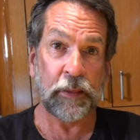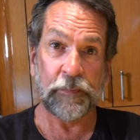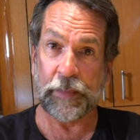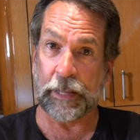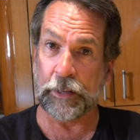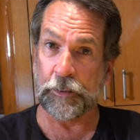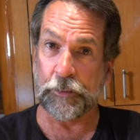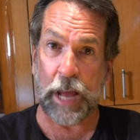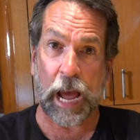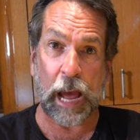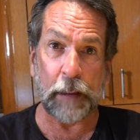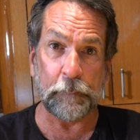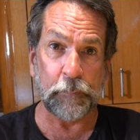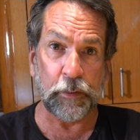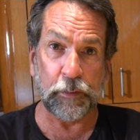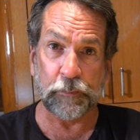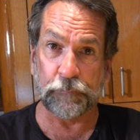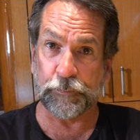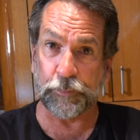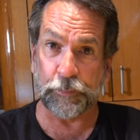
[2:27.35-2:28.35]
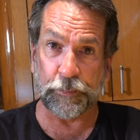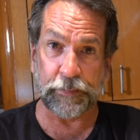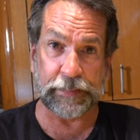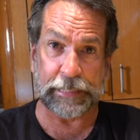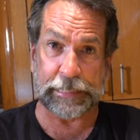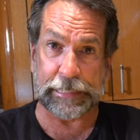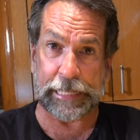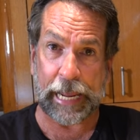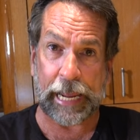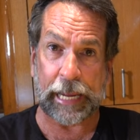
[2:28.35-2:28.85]
They do not move during
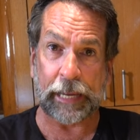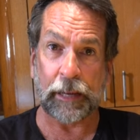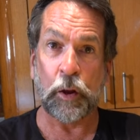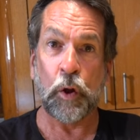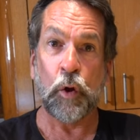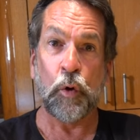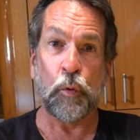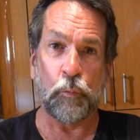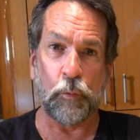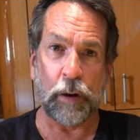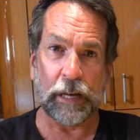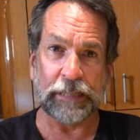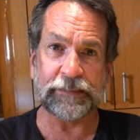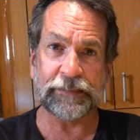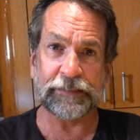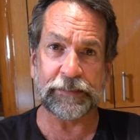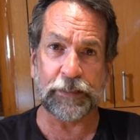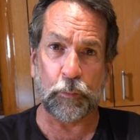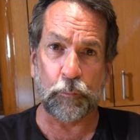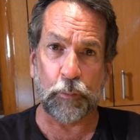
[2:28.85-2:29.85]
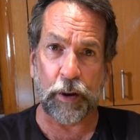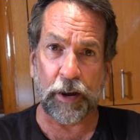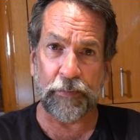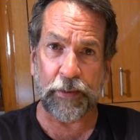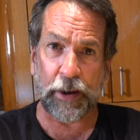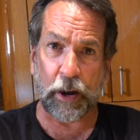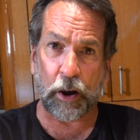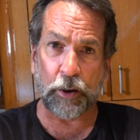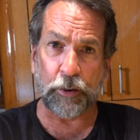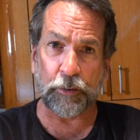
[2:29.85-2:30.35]
the day. Once they're where
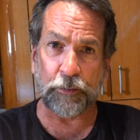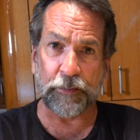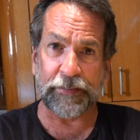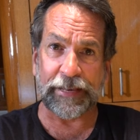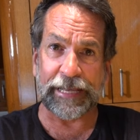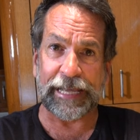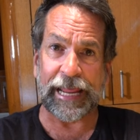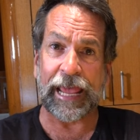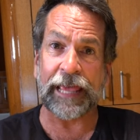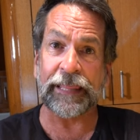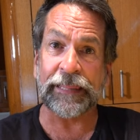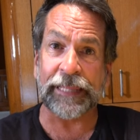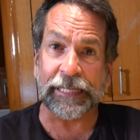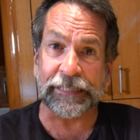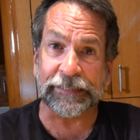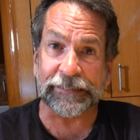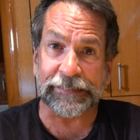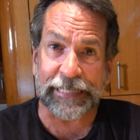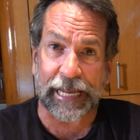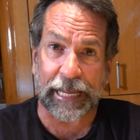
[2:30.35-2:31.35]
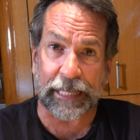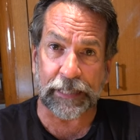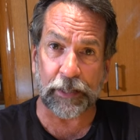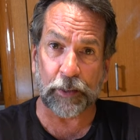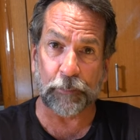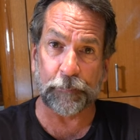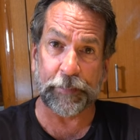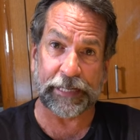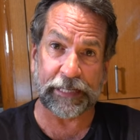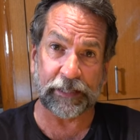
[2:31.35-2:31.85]
they are during the day, they stay
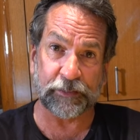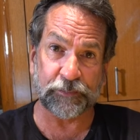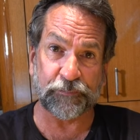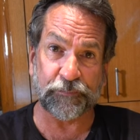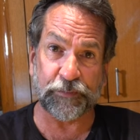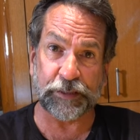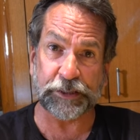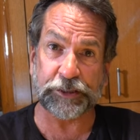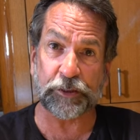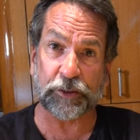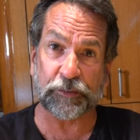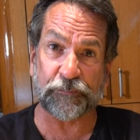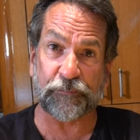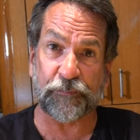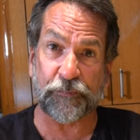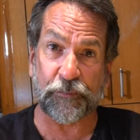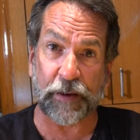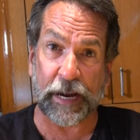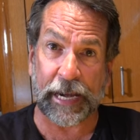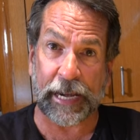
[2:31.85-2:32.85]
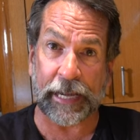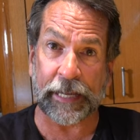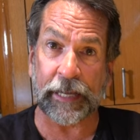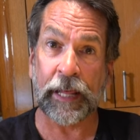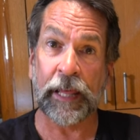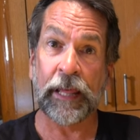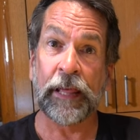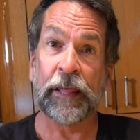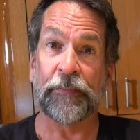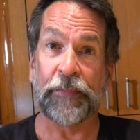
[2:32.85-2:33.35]
there because fish are afraid
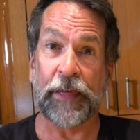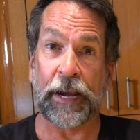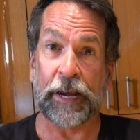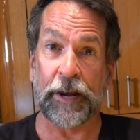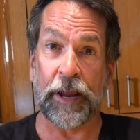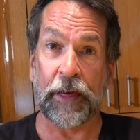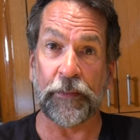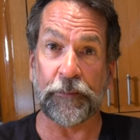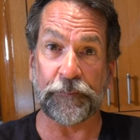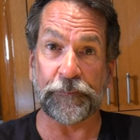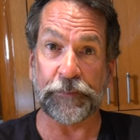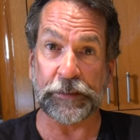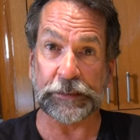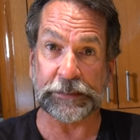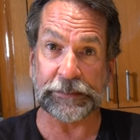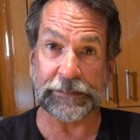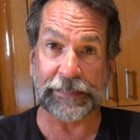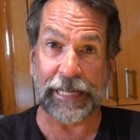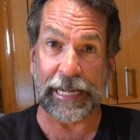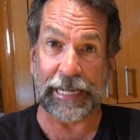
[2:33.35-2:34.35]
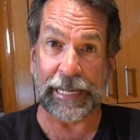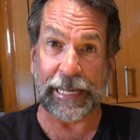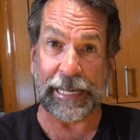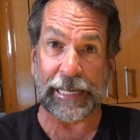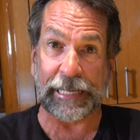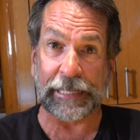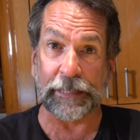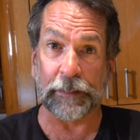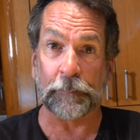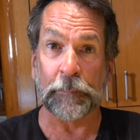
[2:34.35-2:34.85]
that another fish is going to
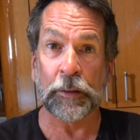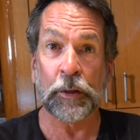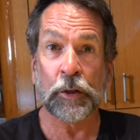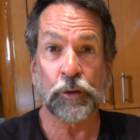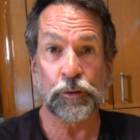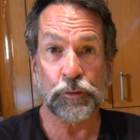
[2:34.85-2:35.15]
eat them.